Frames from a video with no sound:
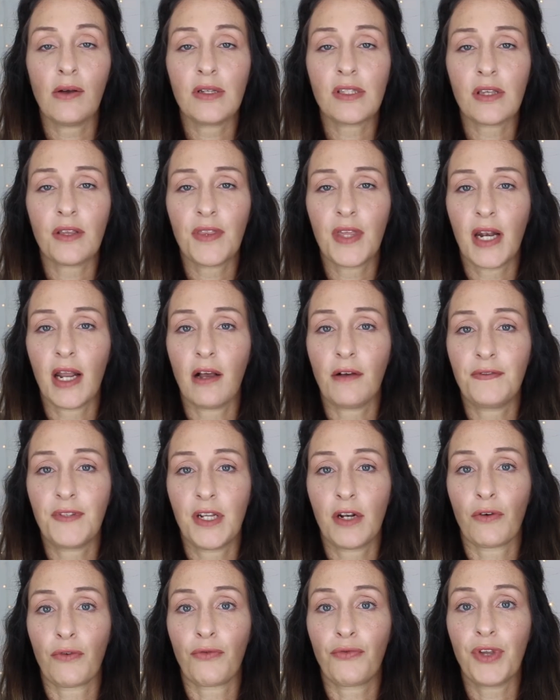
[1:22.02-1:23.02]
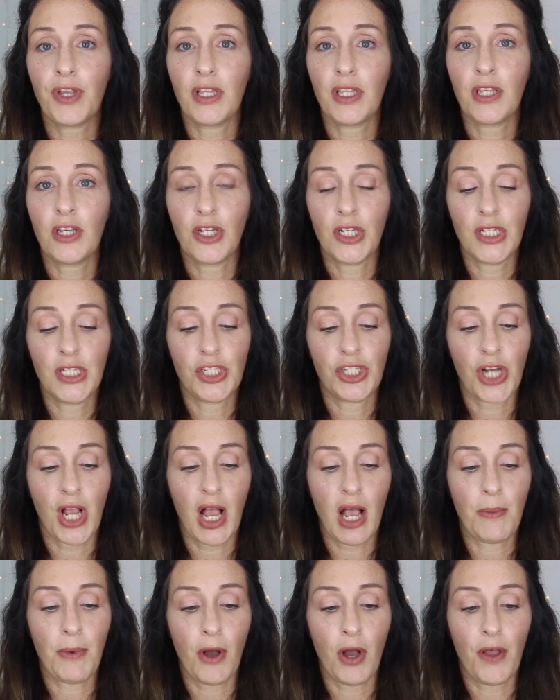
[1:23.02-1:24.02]
always thought that e.l.f. did a really good
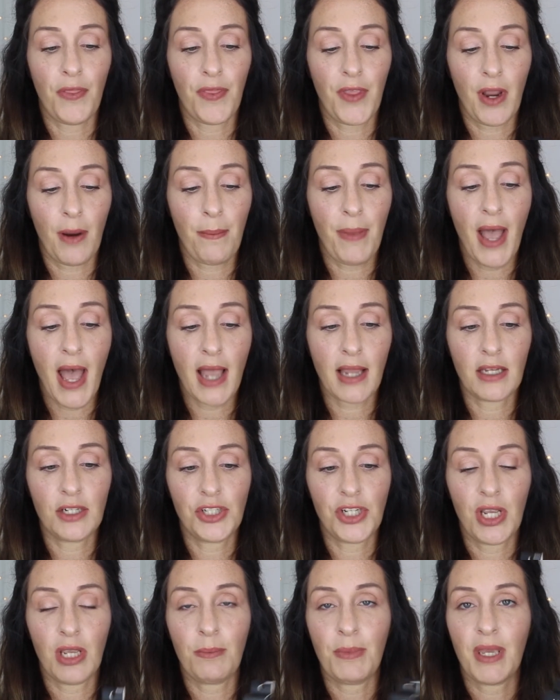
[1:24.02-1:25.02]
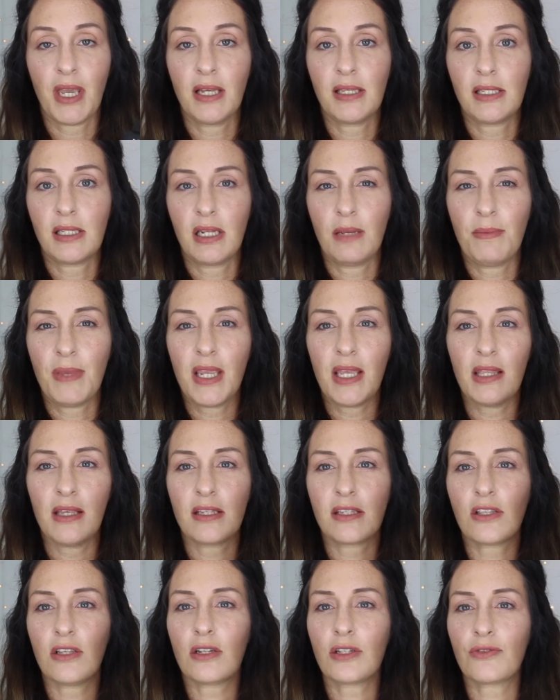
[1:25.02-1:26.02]
job on their packaging because to me,
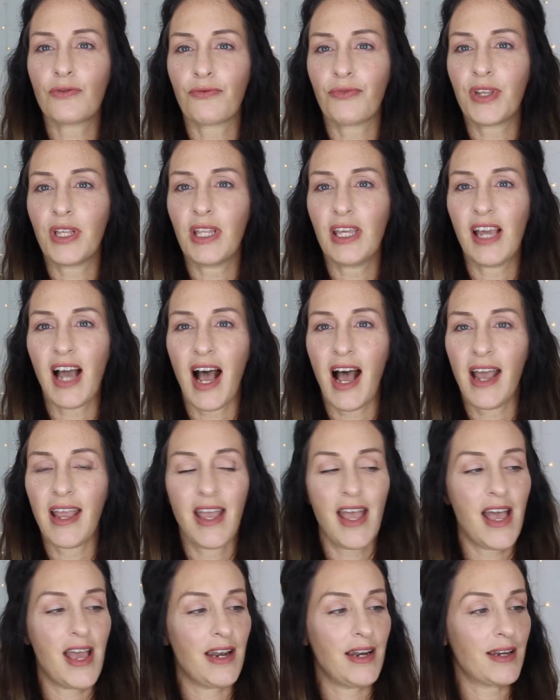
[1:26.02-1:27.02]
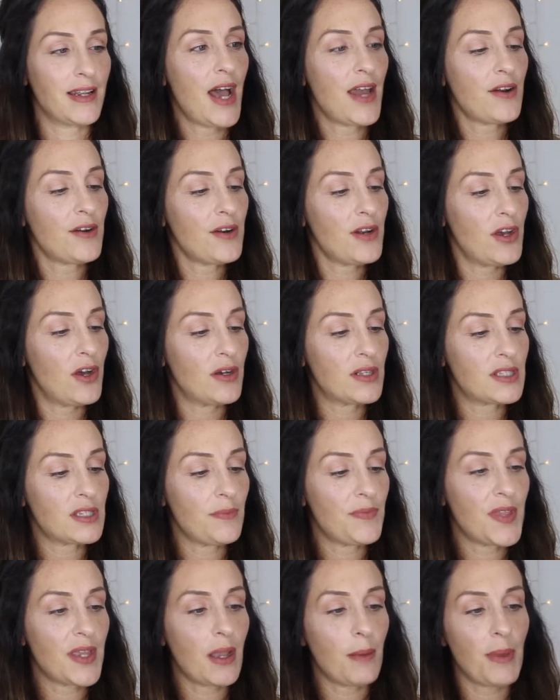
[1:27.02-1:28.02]
this looks really high-end. I don't know. It's
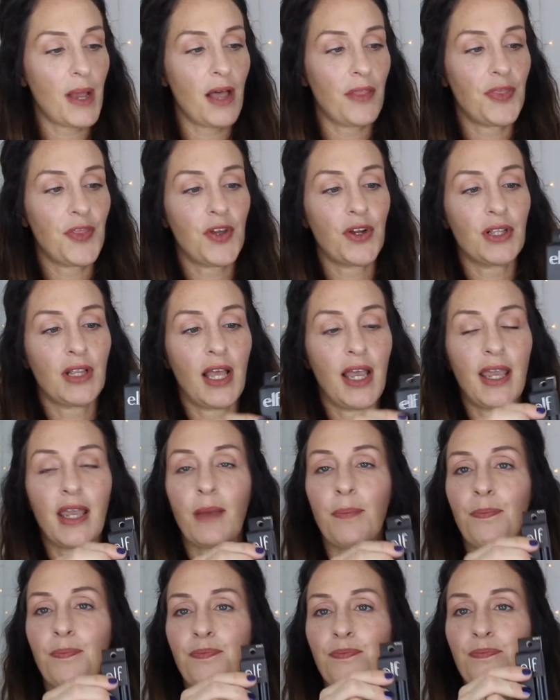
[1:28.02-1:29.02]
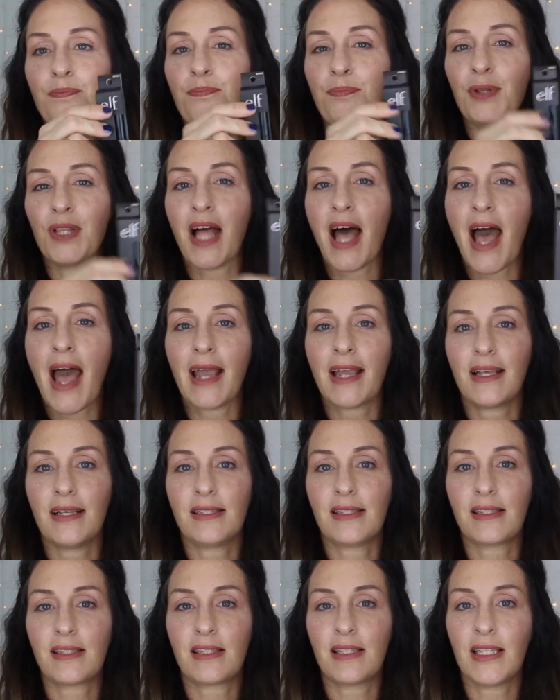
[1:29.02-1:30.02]
something about their like black,
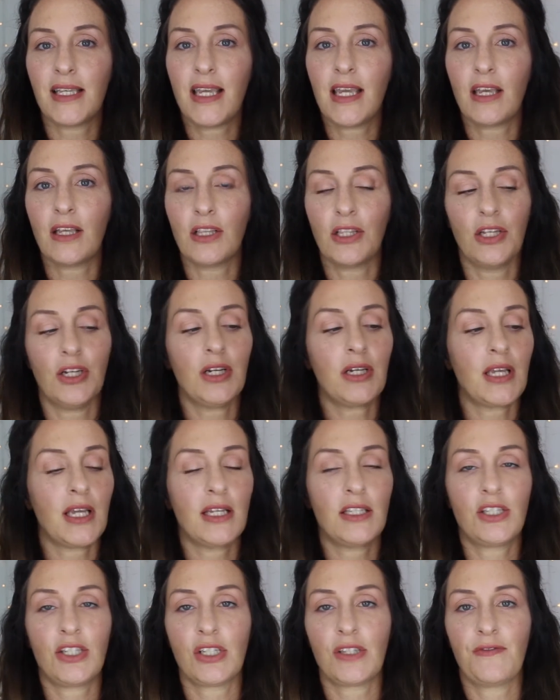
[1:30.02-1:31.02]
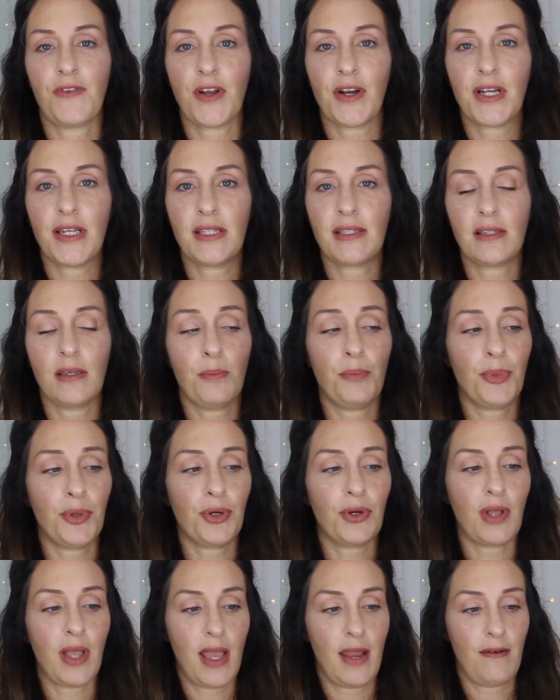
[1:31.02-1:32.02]
sleek look. It's just very
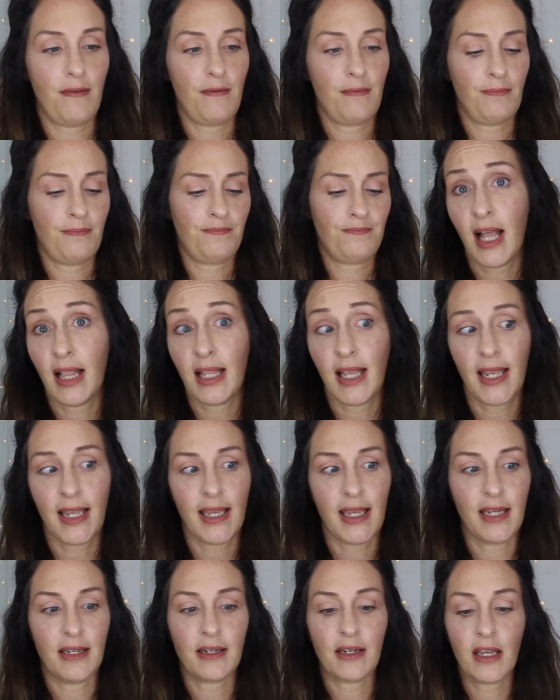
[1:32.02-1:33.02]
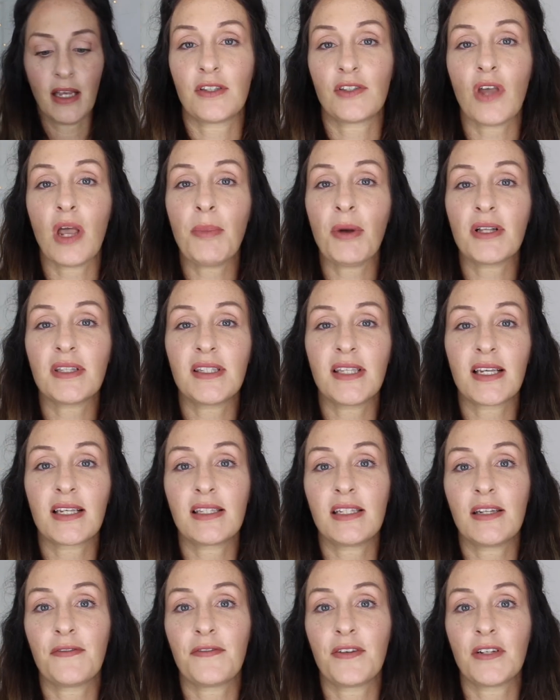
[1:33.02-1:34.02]
simple and I like it. So I bought
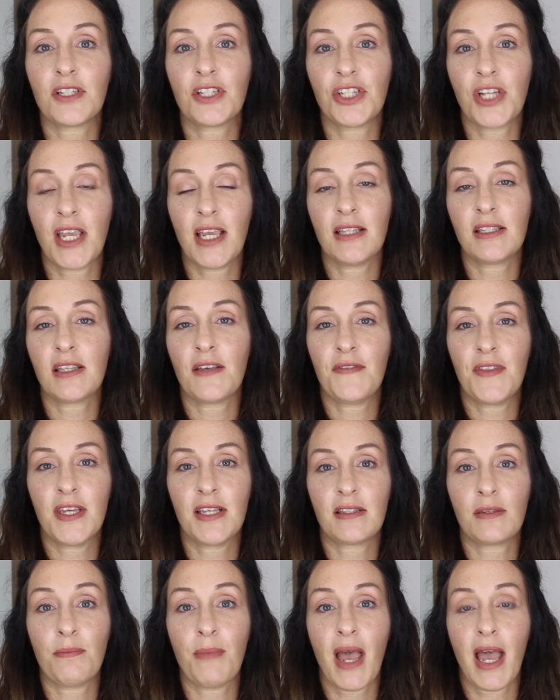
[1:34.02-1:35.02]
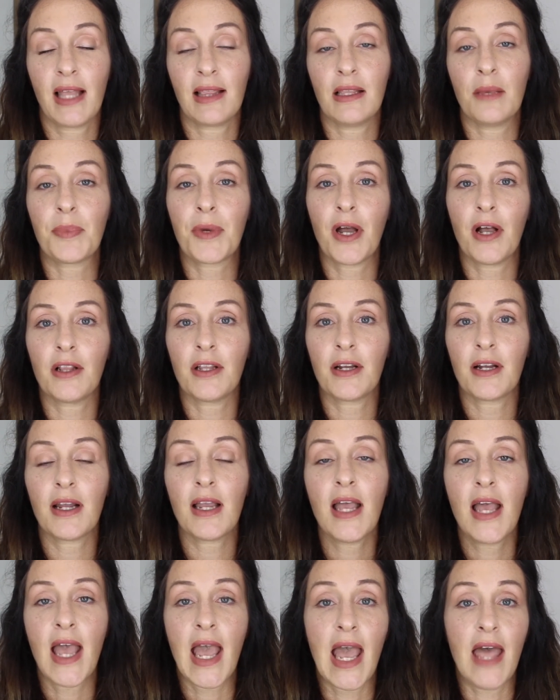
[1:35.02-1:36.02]
6 different shades of this matte lip color,
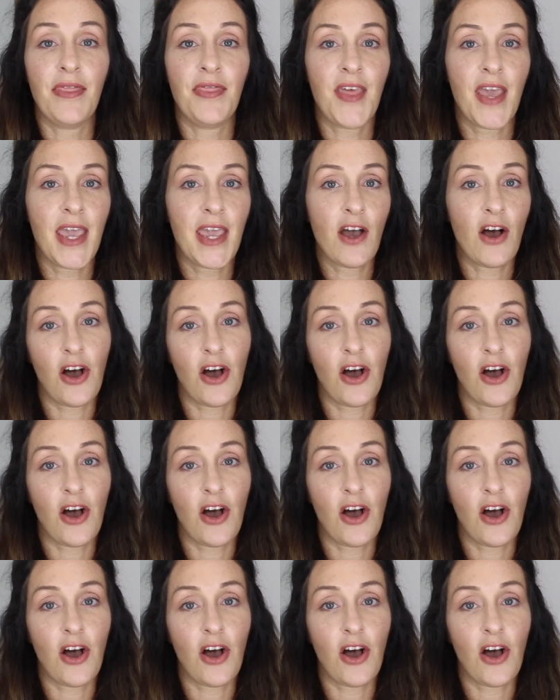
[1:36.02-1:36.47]
and they